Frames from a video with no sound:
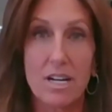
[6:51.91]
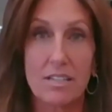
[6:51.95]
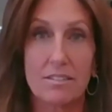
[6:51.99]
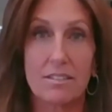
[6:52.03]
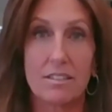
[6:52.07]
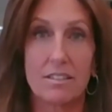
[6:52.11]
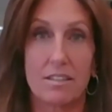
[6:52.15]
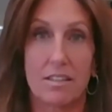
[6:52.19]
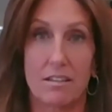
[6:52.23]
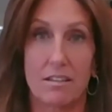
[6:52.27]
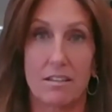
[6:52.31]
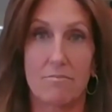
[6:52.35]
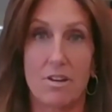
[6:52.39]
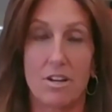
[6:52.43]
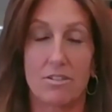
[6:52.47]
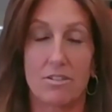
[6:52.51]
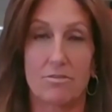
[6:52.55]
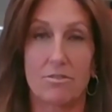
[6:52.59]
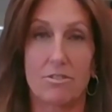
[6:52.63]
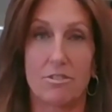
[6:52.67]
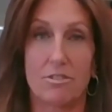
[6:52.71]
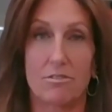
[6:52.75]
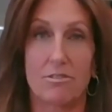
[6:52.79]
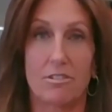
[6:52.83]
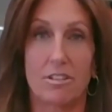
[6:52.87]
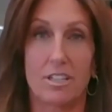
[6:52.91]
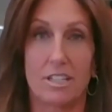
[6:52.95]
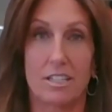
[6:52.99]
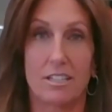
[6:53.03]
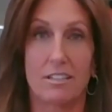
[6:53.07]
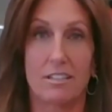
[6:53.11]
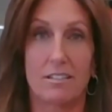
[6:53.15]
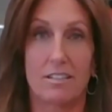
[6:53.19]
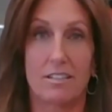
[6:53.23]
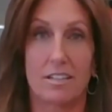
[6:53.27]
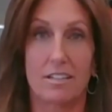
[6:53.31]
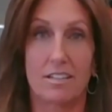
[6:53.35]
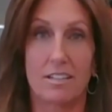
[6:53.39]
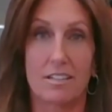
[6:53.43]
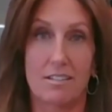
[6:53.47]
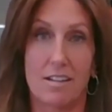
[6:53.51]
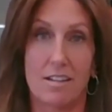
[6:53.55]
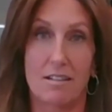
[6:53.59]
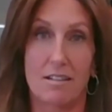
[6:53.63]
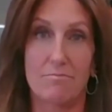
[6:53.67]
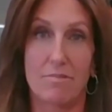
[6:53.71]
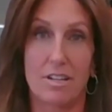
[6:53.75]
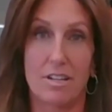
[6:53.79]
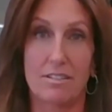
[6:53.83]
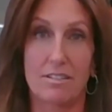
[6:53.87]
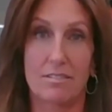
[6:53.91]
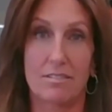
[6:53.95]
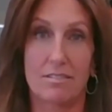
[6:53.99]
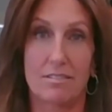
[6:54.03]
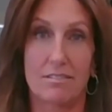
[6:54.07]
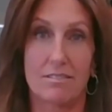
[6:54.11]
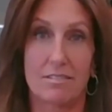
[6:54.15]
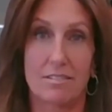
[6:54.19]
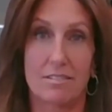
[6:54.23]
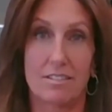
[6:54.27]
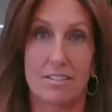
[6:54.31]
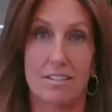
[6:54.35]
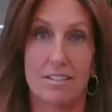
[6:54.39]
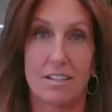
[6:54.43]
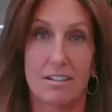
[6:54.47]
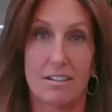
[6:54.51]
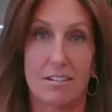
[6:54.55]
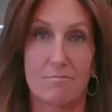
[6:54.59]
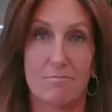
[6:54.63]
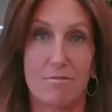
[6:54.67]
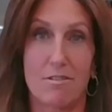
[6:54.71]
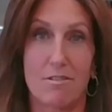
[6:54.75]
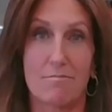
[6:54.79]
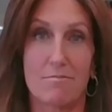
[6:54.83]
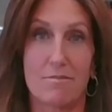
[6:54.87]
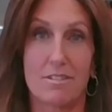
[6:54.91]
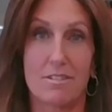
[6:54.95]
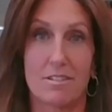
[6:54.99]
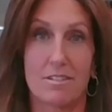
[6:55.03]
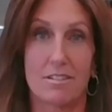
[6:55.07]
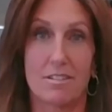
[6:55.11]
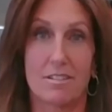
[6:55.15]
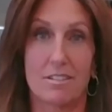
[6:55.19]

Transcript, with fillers: the amount of cooling that can take place in an apartment?